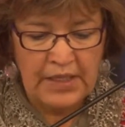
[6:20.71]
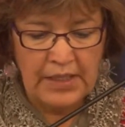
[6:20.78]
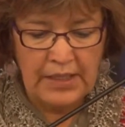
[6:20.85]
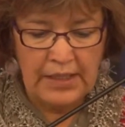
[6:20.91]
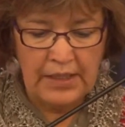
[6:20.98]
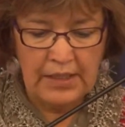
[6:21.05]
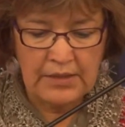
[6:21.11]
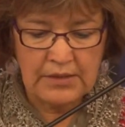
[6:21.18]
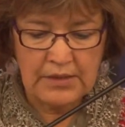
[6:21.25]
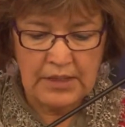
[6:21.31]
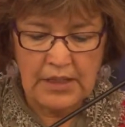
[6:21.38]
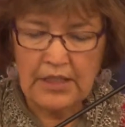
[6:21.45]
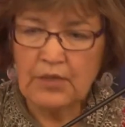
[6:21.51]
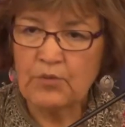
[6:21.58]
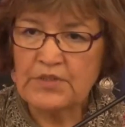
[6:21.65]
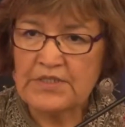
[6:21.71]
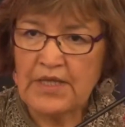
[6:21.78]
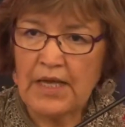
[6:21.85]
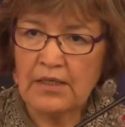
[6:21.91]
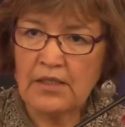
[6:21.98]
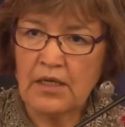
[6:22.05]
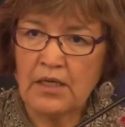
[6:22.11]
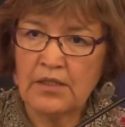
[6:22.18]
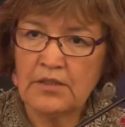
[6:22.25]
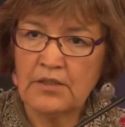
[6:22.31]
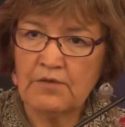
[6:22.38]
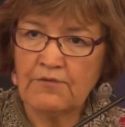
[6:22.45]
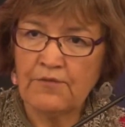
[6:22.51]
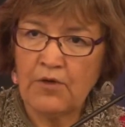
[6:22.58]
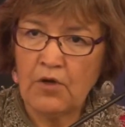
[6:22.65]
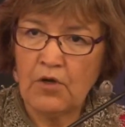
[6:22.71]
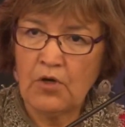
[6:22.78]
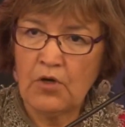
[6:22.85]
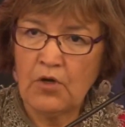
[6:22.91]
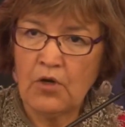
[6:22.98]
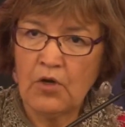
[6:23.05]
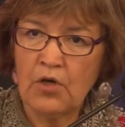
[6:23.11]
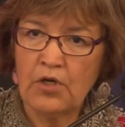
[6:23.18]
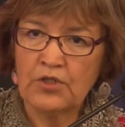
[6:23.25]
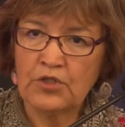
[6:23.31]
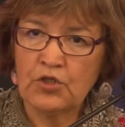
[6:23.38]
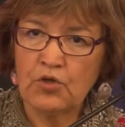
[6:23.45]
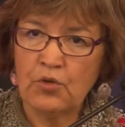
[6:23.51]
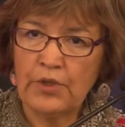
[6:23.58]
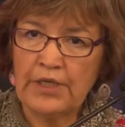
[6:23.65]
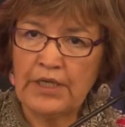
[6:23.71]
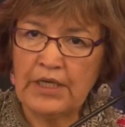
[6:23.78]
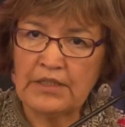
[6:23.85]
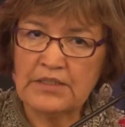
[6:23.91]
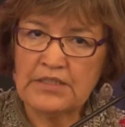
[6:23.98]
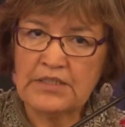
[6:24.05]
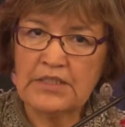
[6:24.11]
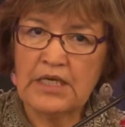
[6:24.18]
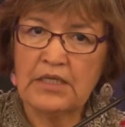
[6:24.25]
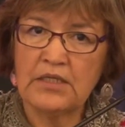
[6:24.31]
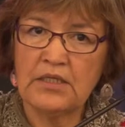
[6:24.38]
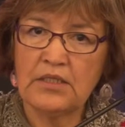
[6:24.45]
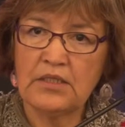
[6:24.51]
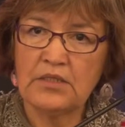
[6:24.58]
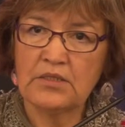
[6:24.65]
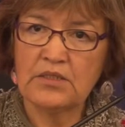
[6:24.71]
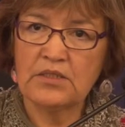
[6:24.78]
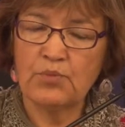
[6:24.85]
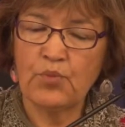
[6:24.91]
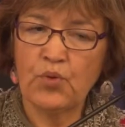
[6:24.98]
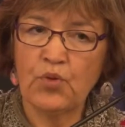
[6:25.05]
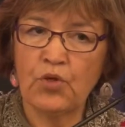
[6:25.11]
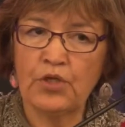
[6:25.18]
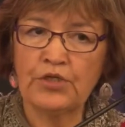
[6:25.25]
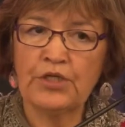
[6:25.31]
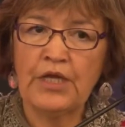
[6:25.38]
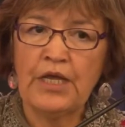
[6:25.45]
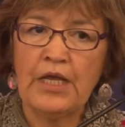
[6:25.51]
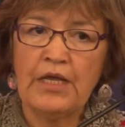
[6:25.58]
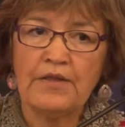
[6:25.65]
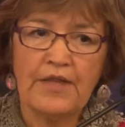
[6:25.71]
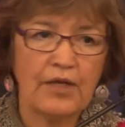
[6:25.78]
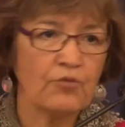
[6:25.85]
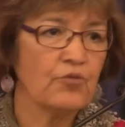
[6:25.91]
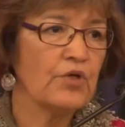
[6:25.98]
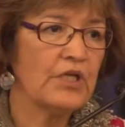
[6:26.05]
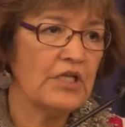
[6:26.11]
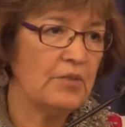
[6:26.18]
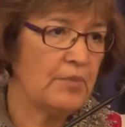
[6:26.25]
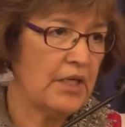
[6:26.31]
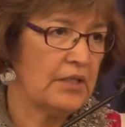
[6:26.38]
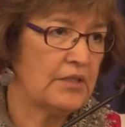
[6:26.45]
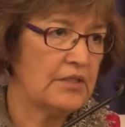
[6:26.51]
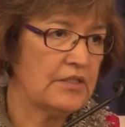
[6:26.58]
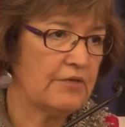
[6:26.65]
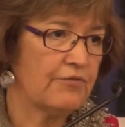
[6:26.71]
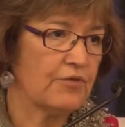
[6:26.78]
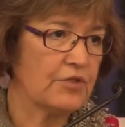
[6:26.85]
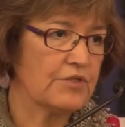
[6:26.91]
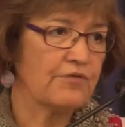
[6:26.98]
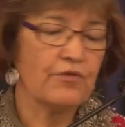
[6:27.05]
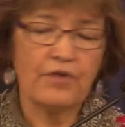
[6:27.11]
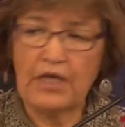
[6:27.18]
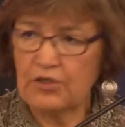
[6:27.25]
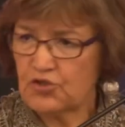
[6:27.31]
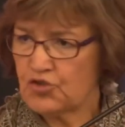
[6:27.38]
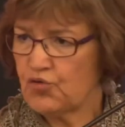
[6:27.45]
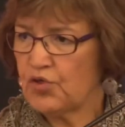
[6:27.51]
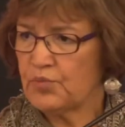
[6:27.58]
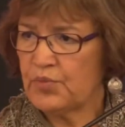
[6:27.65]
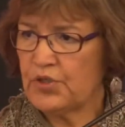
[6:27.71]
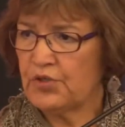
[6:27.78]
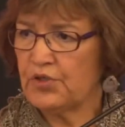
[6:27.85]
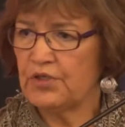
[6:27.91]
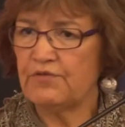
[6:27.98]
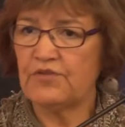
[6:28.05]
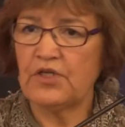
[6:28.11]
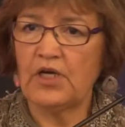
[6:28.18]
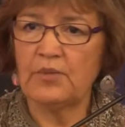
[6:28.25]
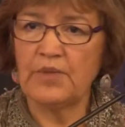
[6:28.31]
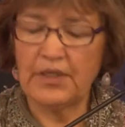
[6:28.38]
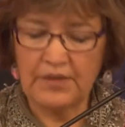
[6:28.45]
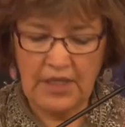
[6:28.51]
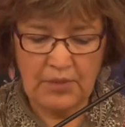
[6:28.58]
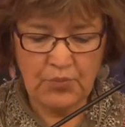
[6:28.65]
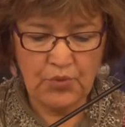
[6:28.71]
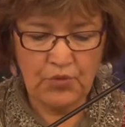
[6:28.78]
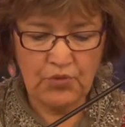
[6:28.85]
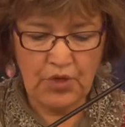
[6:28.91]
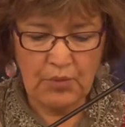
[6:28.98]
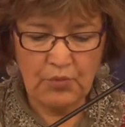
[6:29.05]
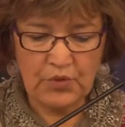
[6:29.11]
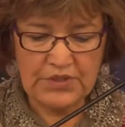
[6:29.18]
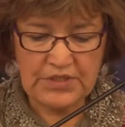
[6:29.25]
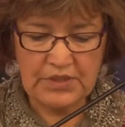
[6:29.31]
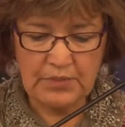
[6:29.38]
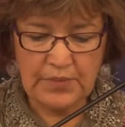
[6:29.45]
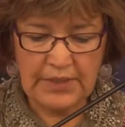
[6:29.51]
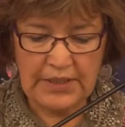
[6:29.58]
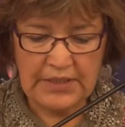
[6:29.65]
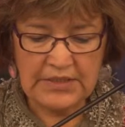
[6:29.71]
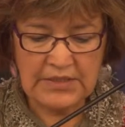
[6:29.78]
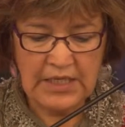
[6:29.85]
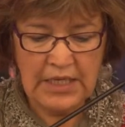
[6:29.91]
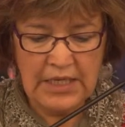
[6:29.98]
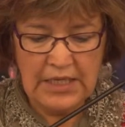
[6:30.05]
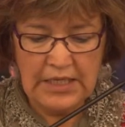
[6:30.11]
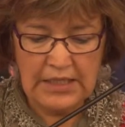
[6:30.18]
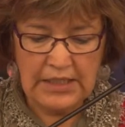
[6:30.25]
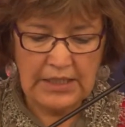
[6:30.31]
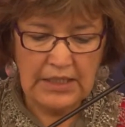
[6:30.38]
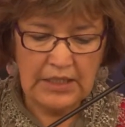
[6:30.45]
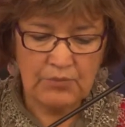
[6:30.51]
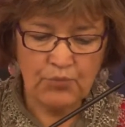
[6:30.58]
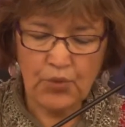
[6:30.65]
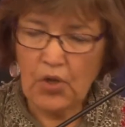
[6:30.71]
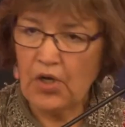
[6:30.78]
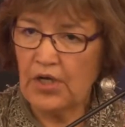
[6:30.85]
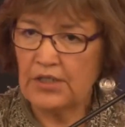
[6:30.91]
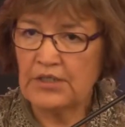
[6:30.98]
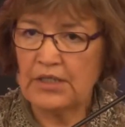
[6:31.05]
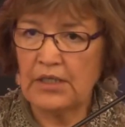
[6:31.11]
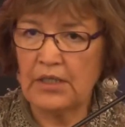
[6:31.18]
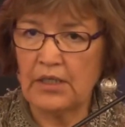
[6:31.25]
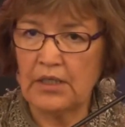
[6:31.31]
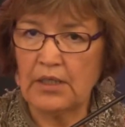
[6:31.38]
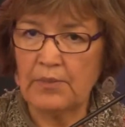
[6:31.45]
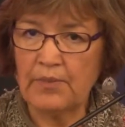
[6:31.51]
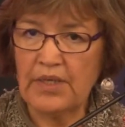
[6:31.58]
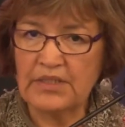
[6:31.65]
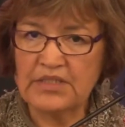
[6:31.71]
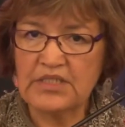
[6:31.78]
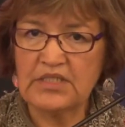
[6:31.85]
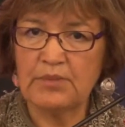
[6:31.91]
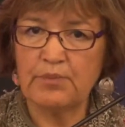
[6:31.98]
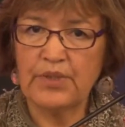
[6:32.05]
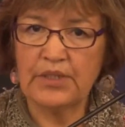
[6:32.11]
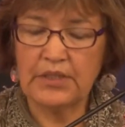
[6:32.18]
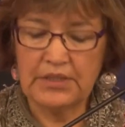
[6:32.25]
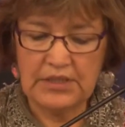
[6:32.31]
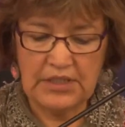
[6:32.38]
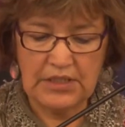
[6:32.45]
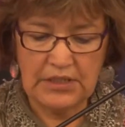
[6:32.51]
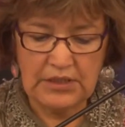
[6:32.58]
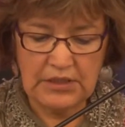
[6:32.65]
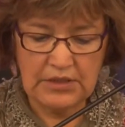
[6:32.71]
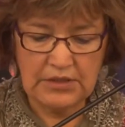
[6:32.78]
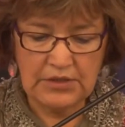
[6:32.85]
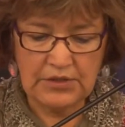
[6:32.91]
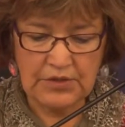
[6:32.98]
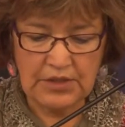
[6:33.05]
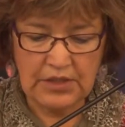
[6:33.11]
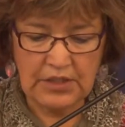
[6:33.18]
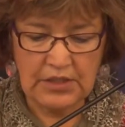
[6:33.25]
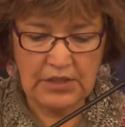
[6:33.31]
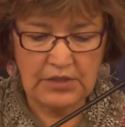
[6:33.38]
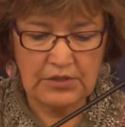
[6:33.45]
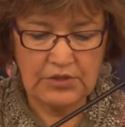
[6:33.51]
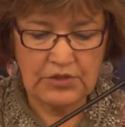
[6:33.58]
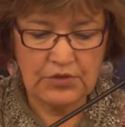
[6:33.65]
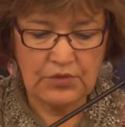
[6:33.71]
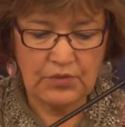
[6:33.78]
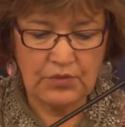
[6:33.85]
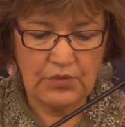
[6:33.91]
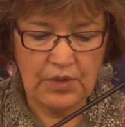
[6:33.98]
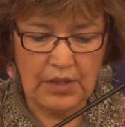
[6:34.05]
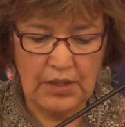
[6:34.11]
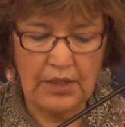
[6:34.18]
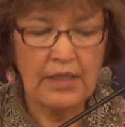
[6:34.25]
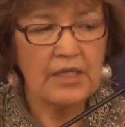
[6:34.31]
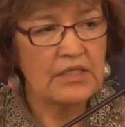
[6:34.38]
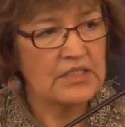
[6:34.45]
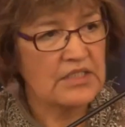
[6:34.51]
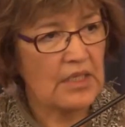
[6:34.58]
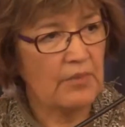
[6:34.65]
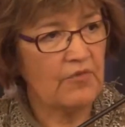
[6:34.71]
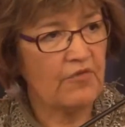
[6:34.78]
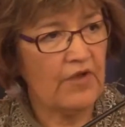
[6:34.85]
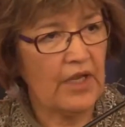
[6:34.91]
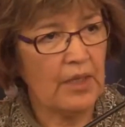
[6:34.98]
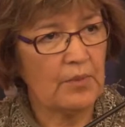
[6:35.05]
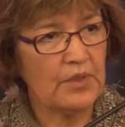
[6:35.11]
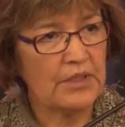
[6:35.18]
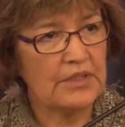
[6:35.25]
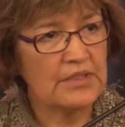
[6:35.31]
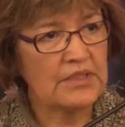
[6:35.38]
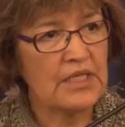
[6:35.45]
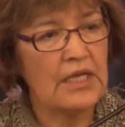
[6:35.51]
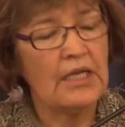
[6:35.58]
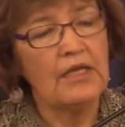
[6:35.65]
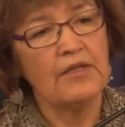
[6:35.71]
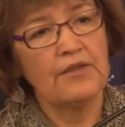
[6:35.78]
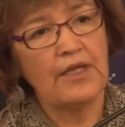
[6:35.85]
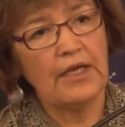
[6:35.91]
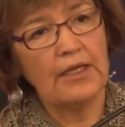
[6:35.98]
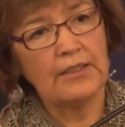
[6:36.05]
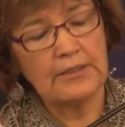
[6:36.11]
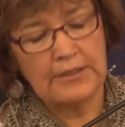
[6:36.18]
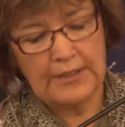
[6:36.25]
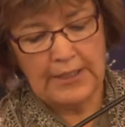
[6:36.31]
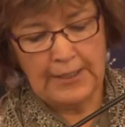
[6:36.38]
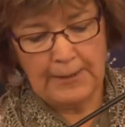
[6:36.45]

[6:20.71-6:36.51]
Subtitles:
And it was that kind of ongoing and steady support that really made a difference for that short period of time that that program was in place. It brought a stability to some families that